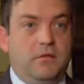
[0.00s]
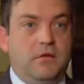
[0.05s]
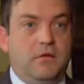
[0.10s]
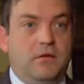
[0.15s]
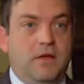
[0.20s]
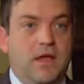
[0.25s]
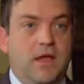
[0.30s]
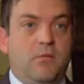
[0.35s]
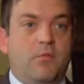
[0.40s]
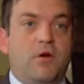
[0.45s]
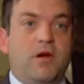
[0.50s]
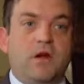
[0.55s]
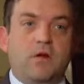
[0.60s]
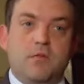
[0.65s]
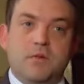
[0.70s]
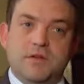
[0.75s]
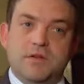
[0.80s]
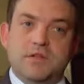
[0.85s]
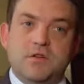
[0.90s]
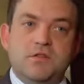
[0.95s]
Okay, and we're going to
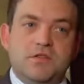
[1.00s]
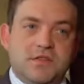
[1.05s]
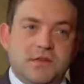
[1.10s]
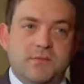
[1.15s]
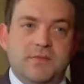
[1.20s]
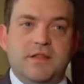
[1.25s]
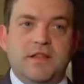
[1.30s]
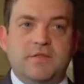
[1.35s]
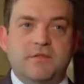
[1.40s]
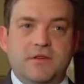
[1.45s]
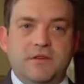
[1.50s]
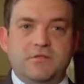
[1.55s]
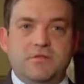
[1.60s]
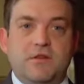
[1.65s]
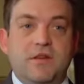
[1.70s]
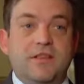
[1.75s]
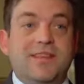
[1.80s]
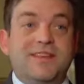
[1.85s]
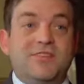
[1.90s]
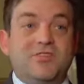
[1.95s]
reduce some of the
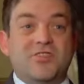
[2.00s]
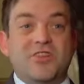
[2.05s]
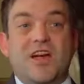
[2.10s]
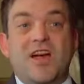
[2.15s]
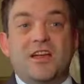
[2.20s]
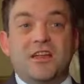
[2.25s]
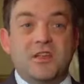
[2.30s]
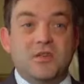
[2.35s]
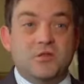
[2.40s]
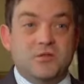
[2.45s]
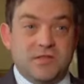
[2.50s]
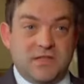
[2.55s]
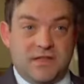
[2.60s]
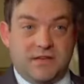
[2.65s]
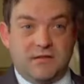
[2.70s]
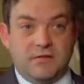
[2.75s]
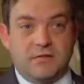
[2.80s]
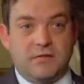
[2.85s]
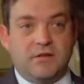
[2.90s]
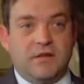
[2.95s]
inventory that you're not
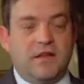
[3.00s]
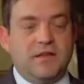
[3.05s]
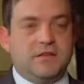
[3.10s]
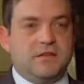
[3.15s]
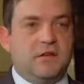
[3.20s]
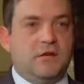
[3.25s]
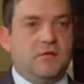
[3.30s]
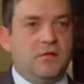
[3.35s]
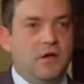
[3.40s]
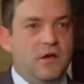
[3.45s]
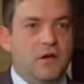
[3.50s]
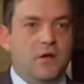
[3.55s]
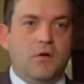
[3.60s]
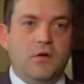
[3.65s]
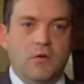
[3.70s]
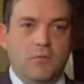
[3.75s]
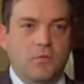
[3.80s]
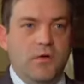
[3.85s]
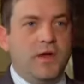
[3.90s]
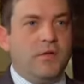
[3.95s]
using. Okay, so
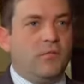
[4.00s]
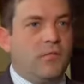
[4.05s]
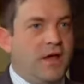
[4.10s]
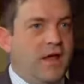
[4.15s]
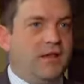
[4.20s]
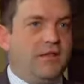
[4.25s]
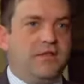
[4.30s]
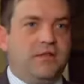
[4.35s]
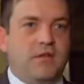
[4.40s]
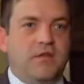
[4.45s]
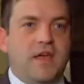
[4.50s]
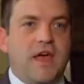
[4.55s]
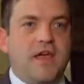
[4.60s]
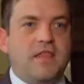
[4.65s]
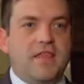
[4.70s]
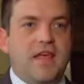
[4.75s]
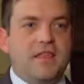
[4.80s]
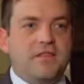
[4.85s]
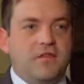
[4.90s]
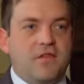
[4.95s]
win-win. So
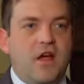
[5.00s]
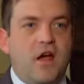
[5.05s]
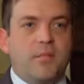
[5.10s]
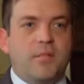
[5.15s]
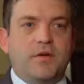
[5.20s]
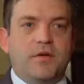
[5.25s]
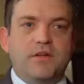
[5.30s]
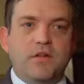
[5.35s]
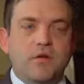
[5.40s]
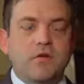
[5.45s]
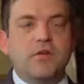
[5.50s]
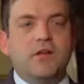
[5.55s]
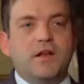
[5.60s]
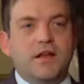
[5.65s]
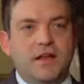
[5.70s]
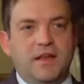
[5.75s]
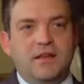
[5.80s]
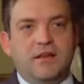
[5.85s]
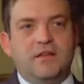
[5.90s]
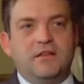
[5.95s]
that's an
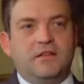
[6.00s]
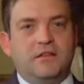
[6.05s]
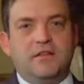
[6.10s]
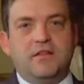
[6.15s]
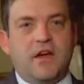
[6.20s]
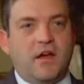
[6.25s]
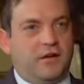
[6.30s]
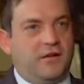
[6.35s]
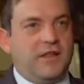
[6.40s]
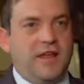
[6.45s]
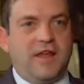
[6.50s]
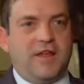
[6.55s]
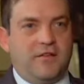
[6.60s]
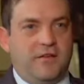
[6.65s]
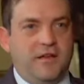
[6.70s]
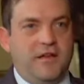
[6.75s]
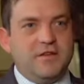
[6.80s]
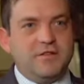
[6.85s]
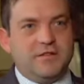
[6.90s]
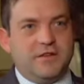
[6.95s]
opportunity to talk to that
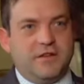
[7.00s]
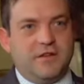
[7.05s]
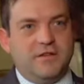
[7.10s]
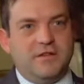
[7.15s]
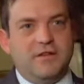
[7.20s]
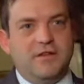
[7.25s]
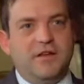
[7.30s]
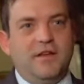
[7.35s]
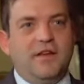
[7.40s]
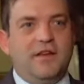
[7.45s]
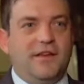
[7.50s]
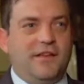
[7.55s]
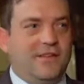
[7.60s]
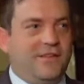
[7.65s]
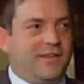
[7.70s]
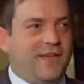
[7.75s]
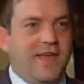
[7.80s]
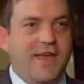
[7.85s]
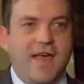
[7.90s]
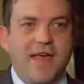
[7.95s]
clinician
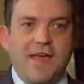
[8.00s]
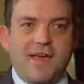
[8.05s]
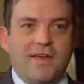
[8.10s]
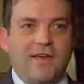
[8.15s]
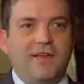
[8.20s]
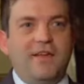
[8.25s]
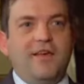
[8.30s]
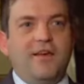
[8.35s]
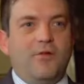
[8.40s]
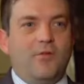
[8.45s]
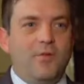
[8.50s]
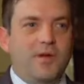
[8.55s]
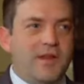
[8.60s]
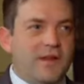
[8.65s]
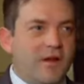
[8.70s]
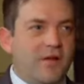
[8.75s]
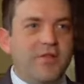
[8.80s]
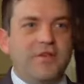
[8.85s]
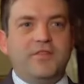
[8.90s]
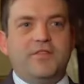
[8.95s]
and say, hey, we
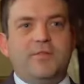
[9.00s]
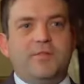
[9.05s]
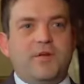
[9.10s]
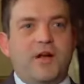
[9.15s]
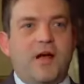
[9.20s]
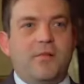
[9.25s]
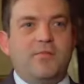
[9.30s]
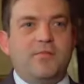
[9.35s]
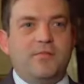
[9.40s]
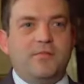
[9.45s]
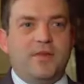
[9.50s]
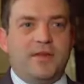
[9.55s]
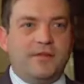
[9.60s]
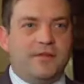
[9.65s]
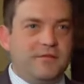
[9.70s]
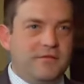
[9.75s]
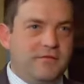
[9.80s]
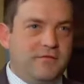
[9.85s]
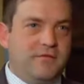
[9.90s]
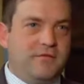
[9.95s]
know there's a problem,
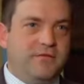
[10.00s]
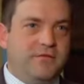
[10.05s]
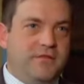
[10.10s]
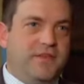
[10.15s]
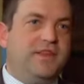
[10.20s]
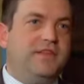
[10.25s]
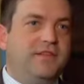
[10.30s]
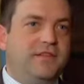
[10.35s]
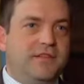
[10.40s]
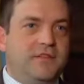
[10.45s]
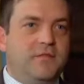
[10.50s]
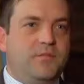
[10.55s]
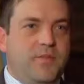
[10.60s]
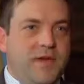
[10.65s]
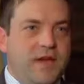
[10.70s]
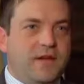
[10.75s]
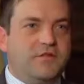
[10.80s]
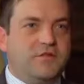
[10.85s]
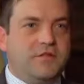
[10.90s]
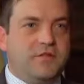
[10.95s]
and this is the
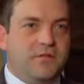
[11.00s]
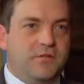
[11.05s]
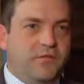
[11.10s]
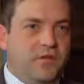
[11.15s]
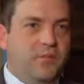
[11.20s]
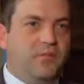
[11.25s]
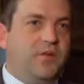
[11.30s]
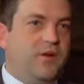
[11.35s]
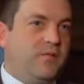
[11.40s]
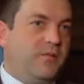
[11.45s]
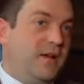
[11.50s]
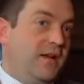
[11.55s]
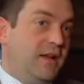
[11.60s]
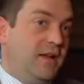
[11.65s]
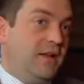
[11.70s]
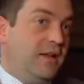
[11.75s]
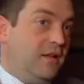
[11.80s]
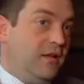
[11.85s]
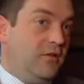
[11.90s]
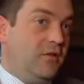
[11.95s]
picture and footprint we
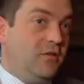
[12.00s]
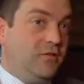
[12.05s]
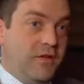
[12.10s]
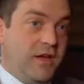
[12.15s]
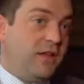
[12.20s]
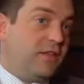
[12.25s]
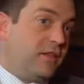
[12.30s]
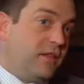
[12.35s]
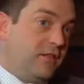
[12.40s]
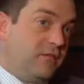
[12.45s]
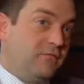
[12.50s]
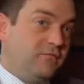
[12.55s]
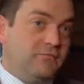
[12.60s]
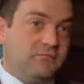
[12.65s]
need to do to fix it.